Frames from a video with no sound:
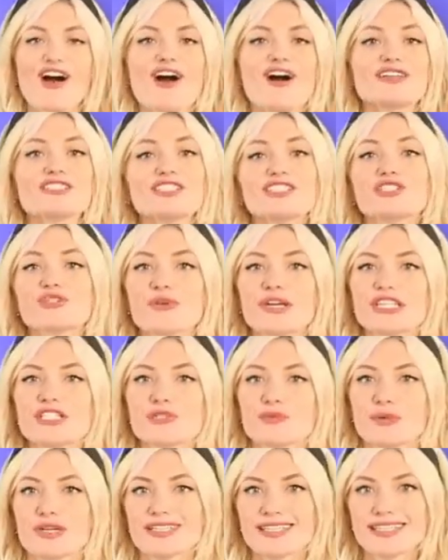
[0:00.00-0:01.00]
Onto
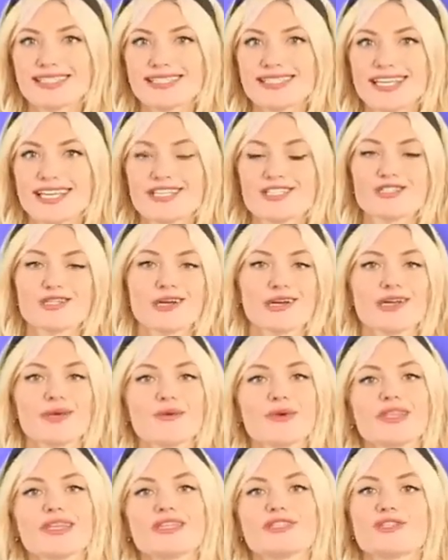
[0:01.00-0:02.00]
Drake's real estate, starting
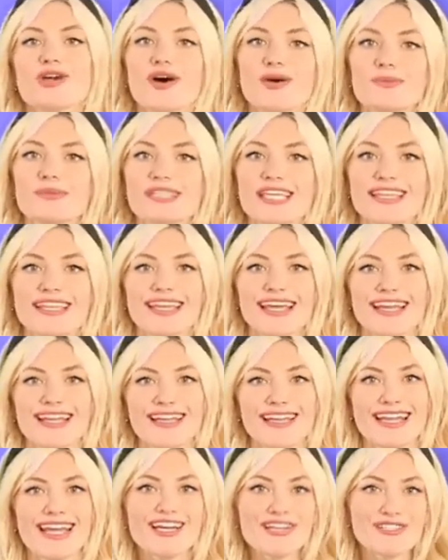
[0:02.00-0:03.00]
with his homes in the
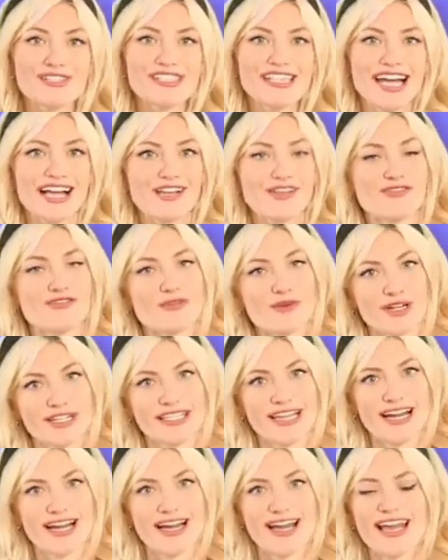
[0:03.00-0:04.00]
Hidden Hills,
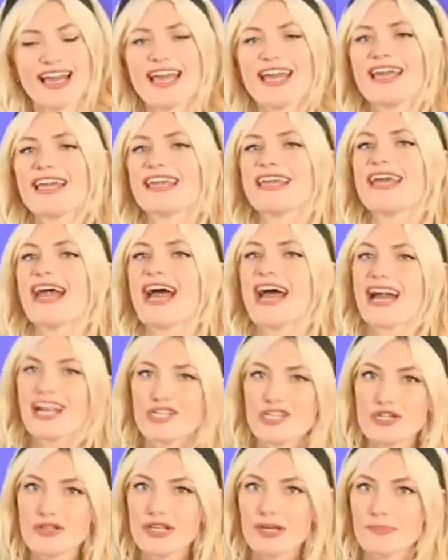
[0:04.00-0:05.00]
California. He
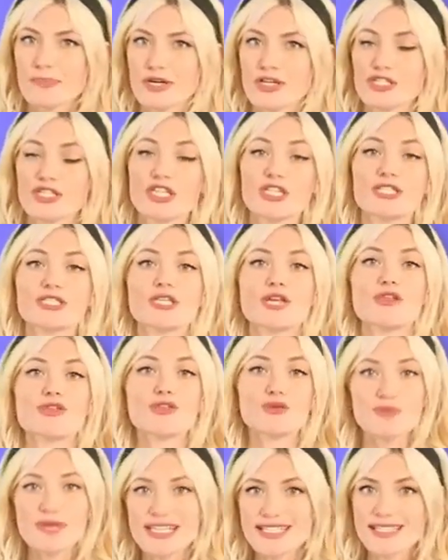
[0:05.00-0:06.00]
actually purchased
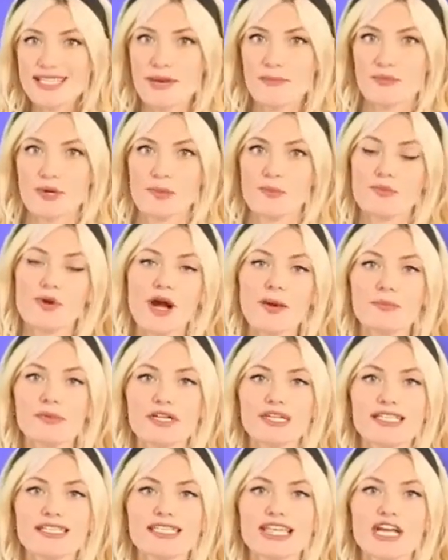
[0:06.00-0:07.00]
three separate
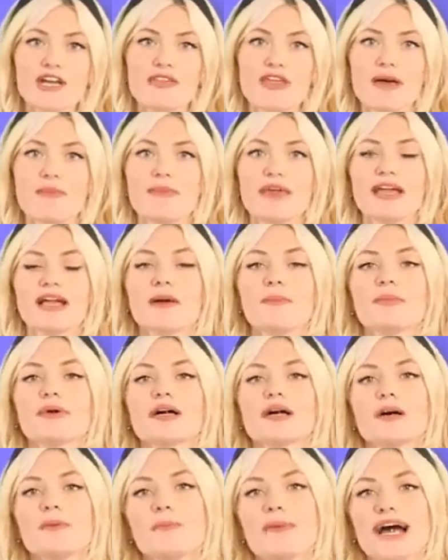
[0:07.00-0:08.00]
properties here that make up a
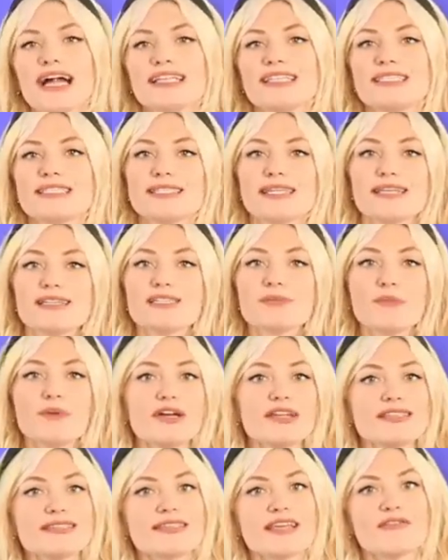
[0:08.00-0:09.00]
combined
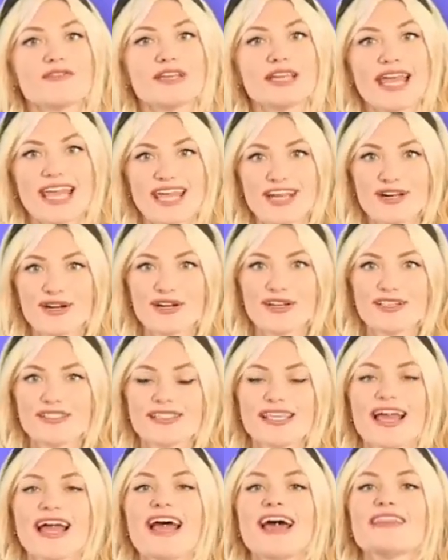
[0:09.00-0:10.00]
6.7
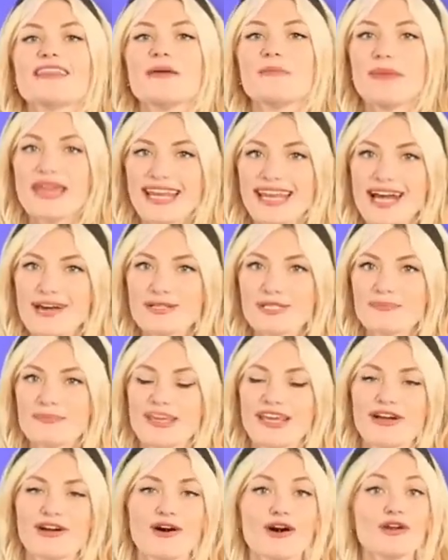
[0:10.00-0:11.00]
acres, the main house
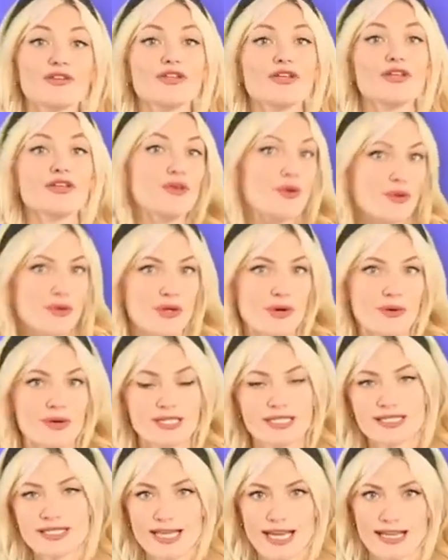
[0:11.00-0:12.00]
being called the YOLO
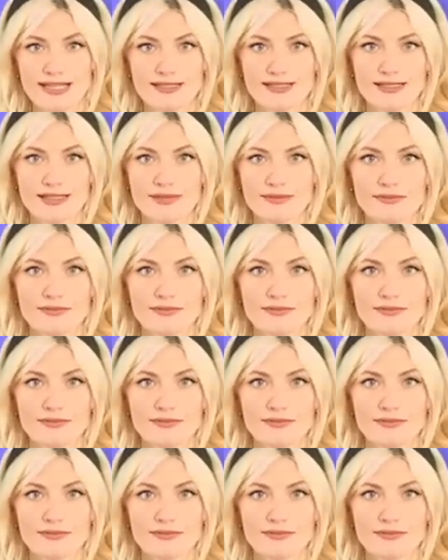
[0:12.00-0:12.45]
Estate.